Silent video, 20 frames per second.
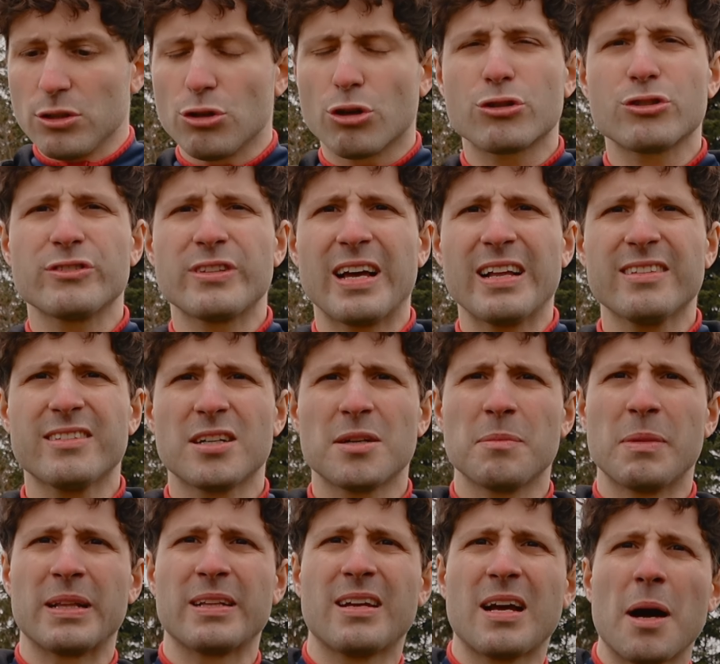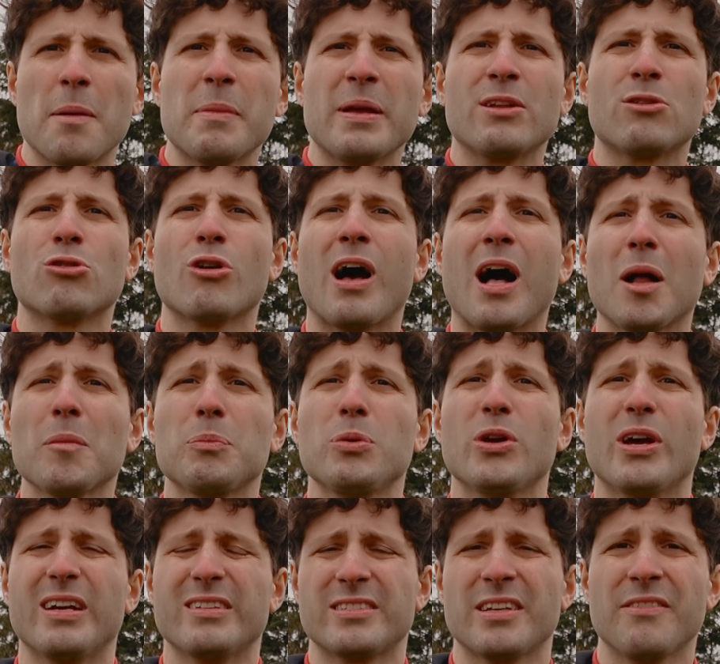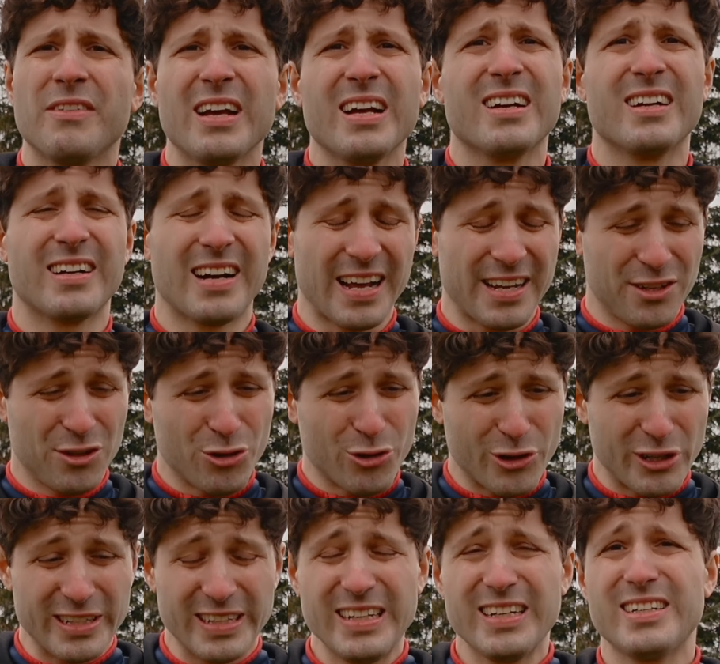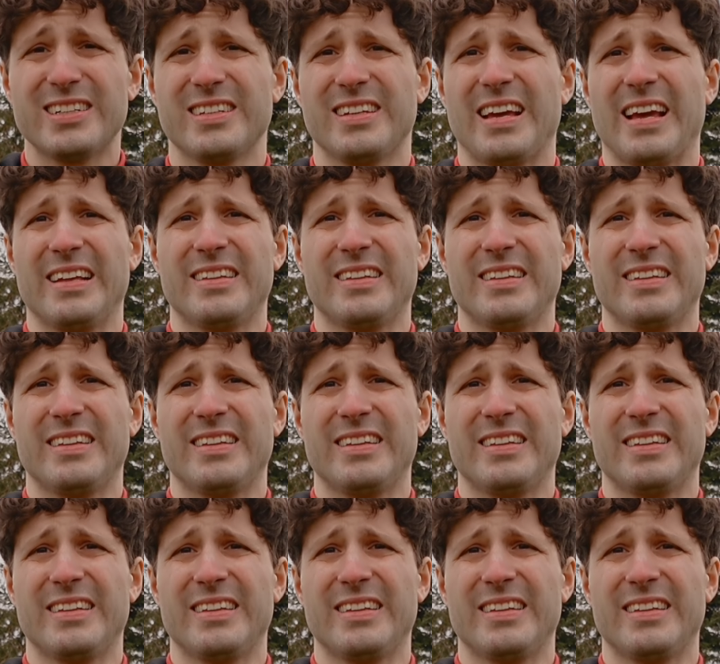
your center mid coming to help you as a winger and you're near the